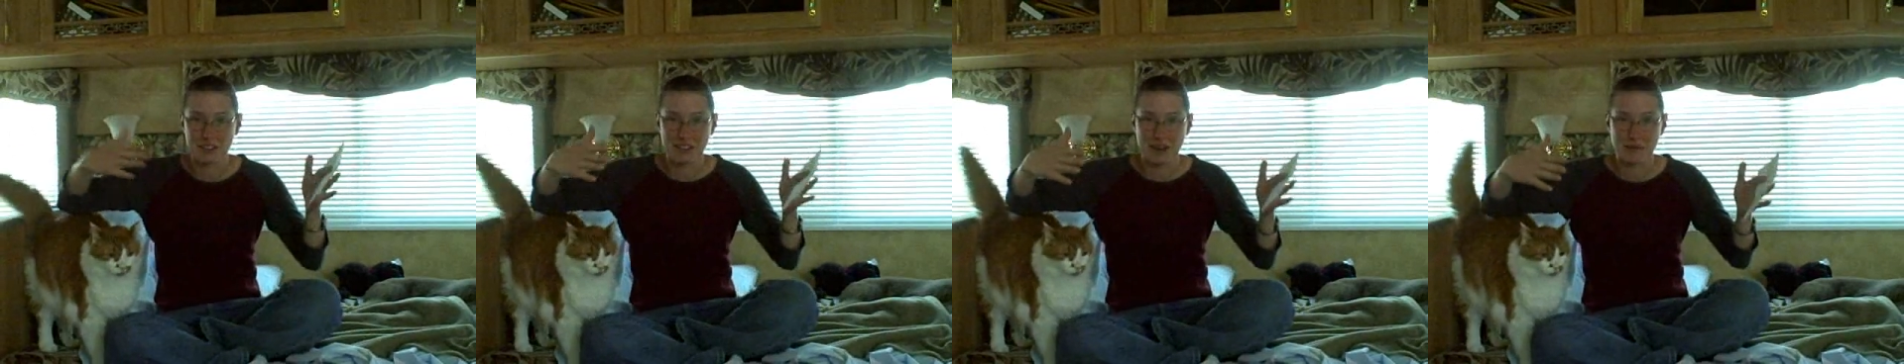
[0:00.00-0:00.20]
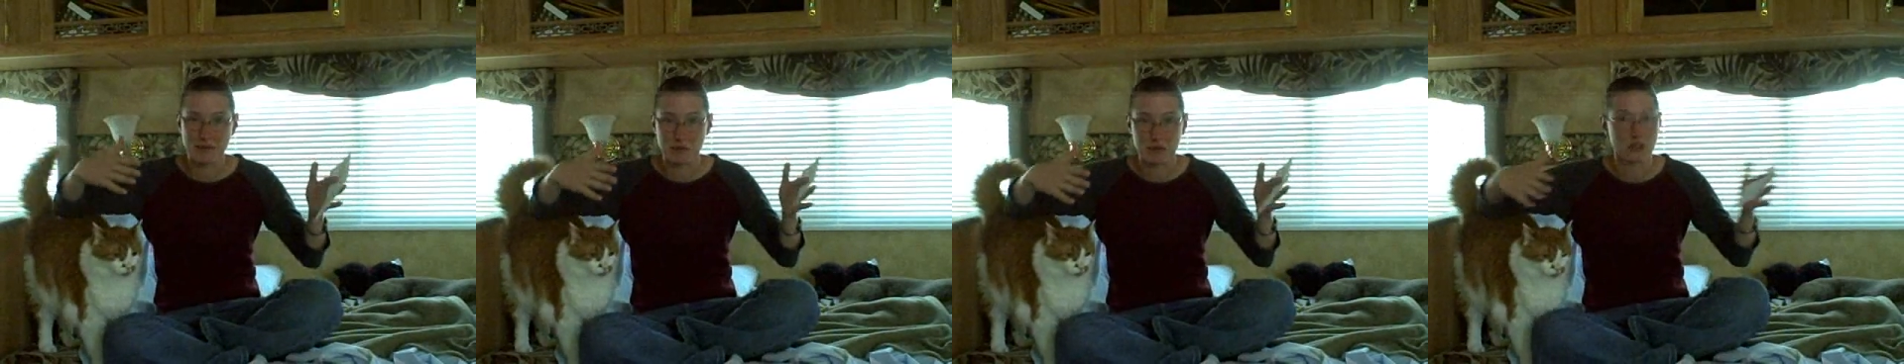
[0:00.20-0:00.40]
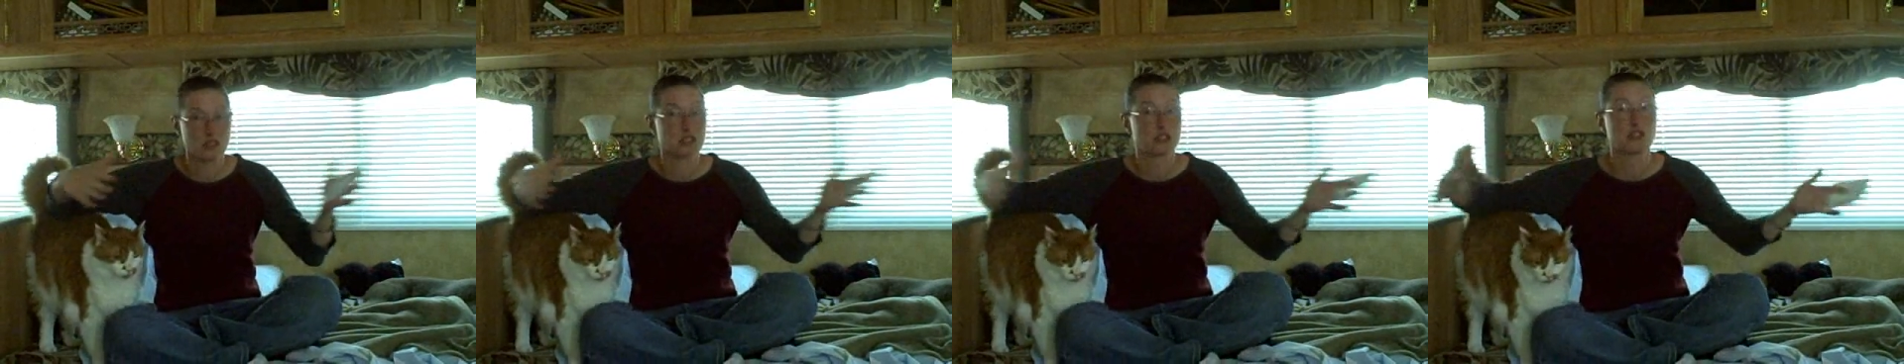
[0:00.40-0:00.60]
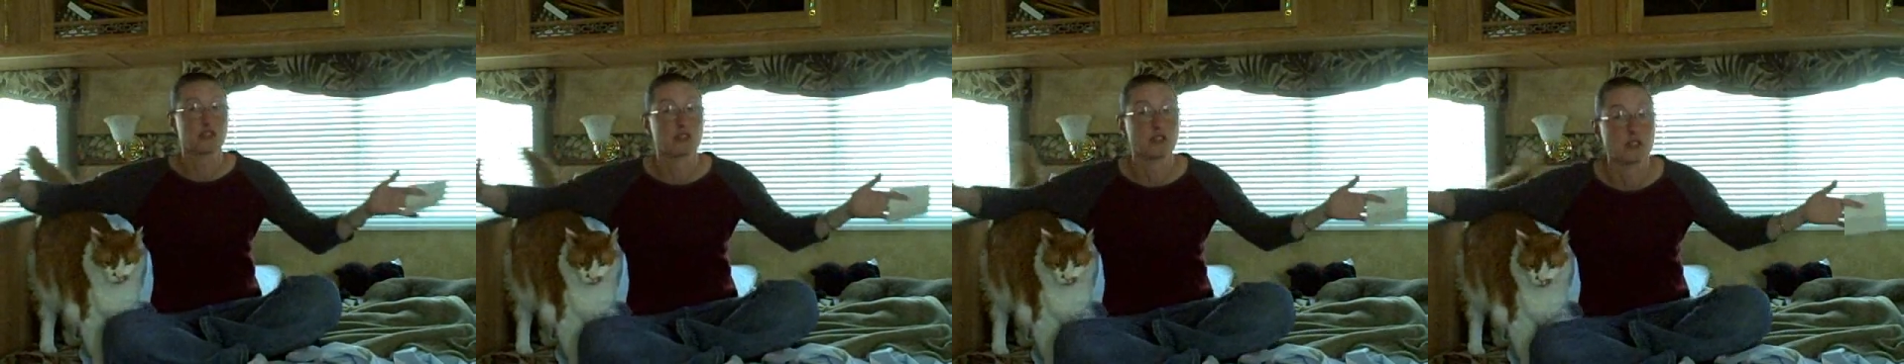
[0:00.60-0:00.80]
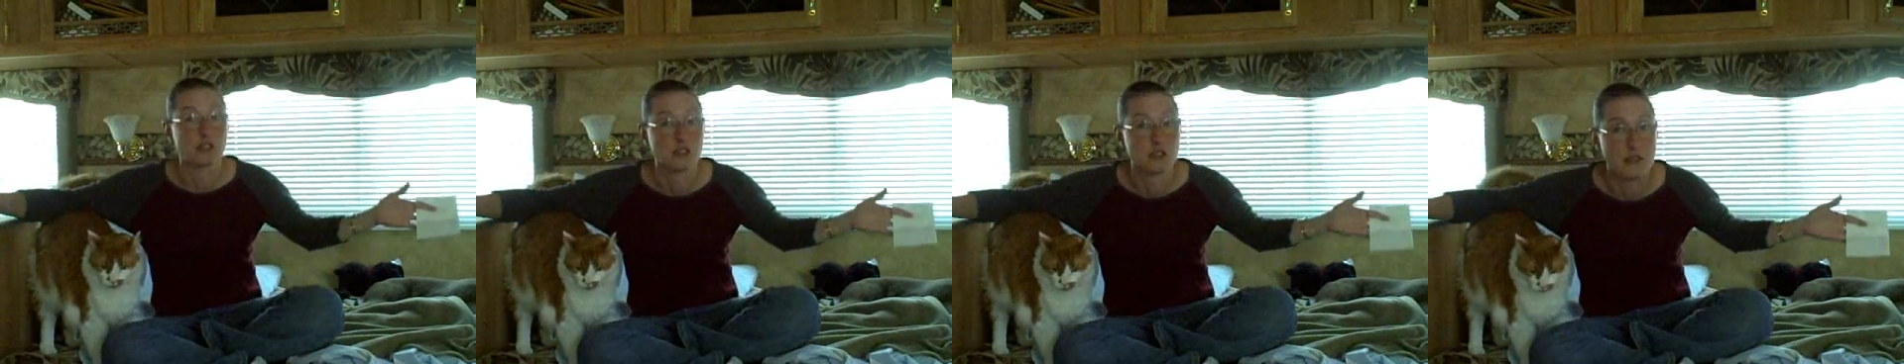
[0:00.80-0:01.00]
of times first, because you
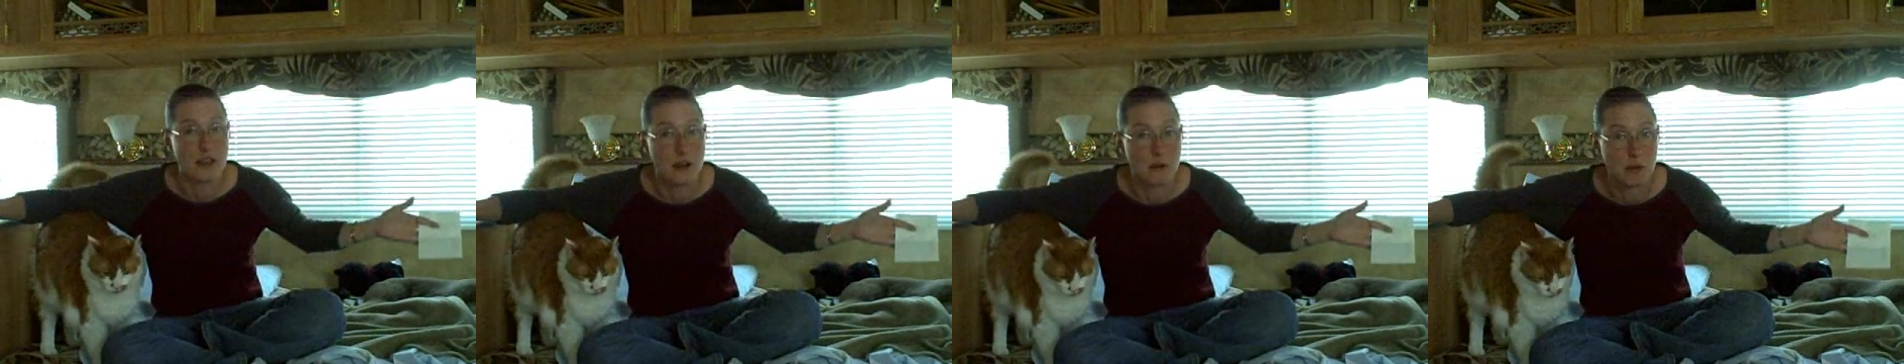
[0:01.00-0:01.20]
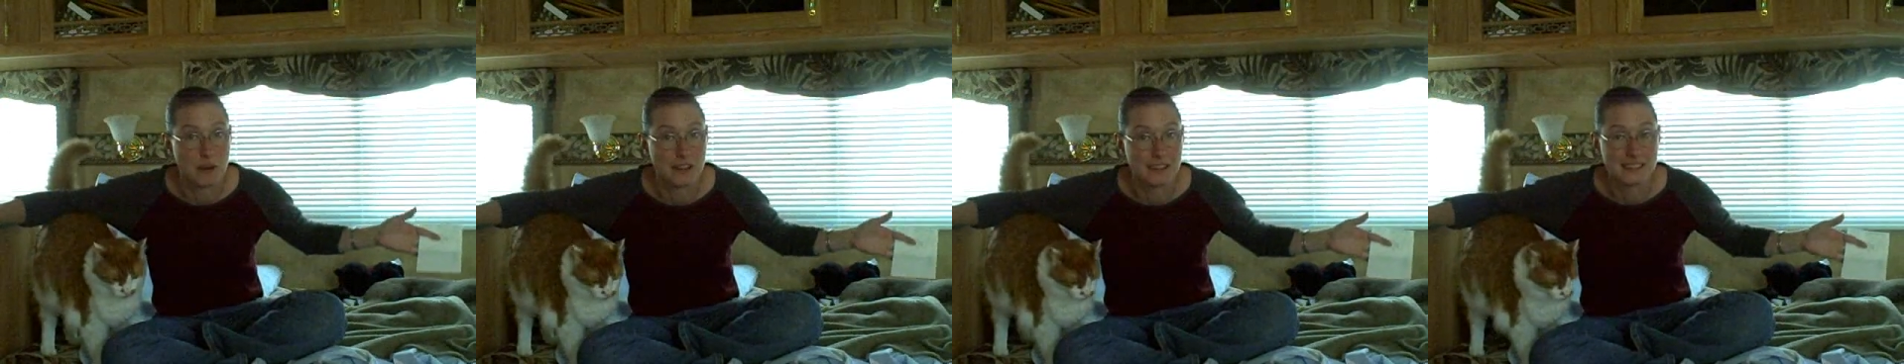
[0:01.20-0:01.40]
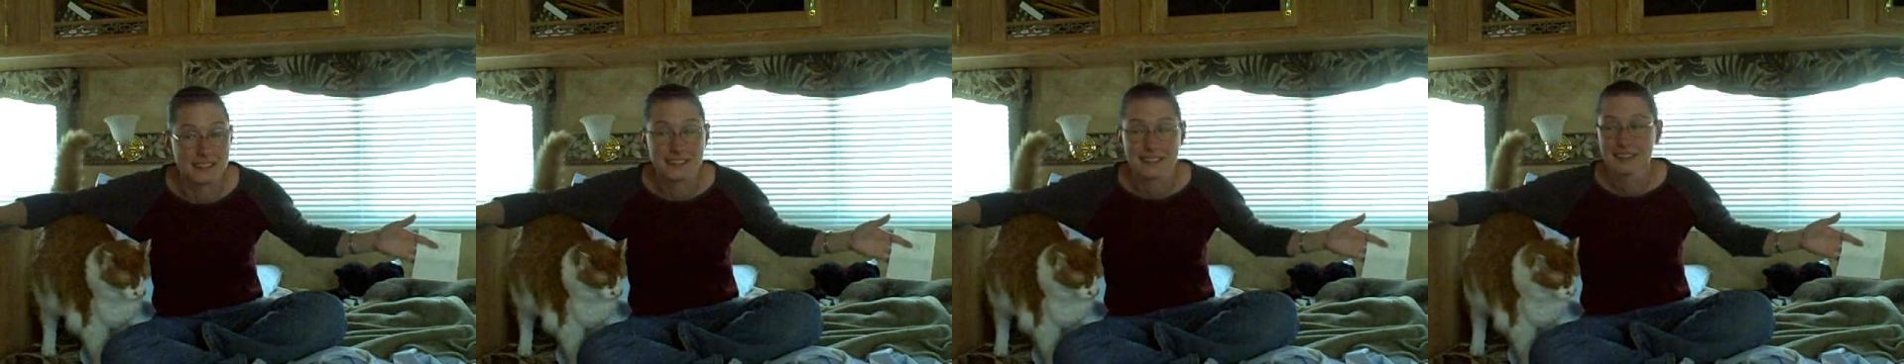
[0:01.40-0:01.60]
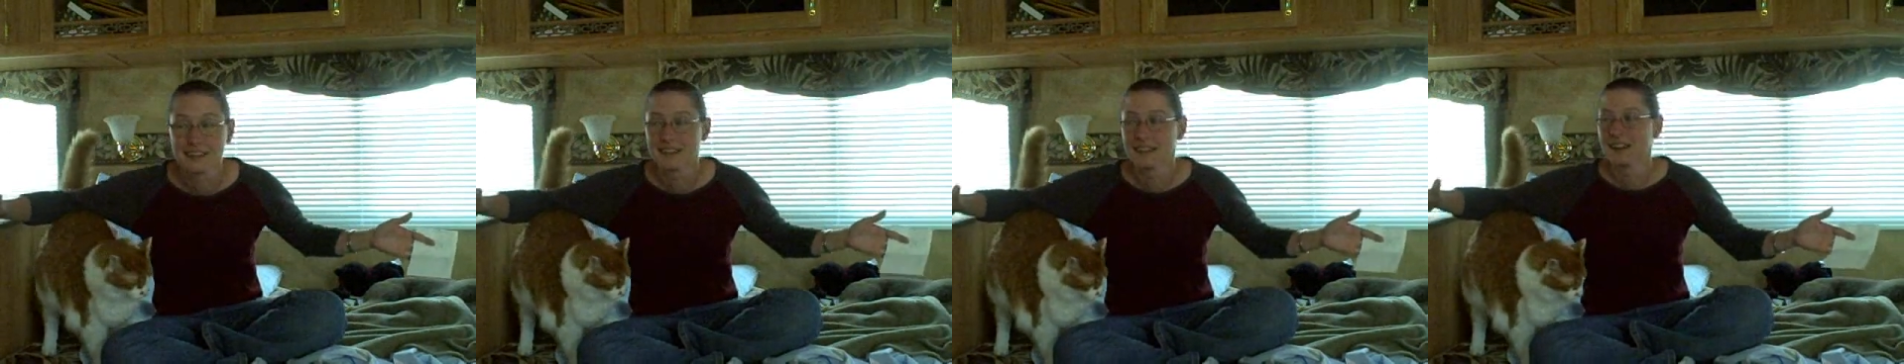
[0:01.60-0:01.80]
can only do that once.